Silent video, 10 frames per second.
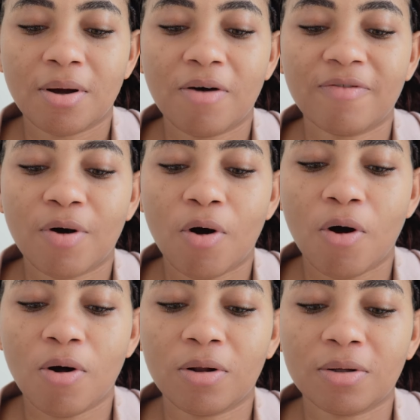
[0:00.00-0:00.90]
of
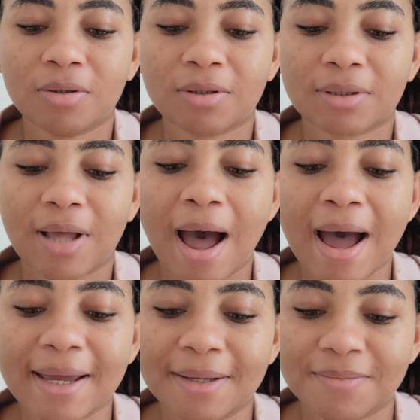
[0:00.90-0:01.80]
all
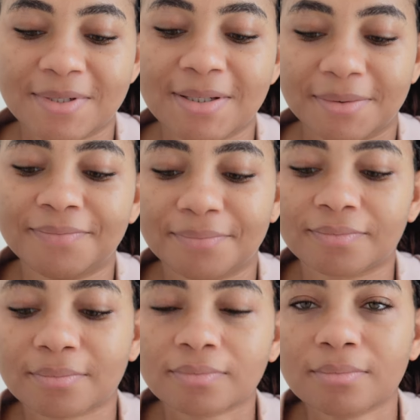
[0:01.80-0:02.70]
times.
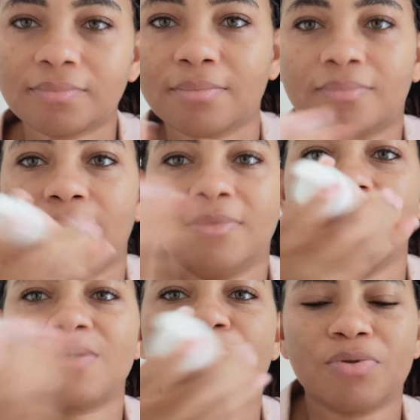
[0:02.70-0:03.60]

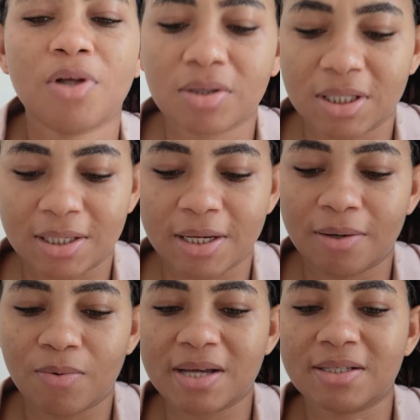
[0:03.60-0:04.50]
There's product in here,
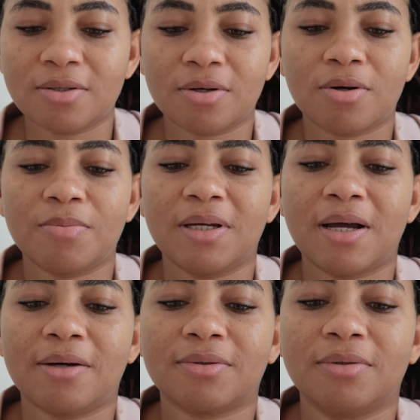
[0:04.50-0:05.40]
why is it not coming
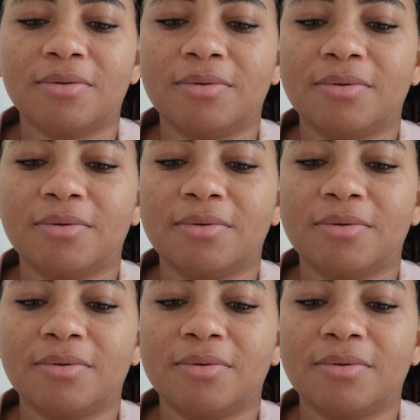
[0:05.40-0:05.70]
out?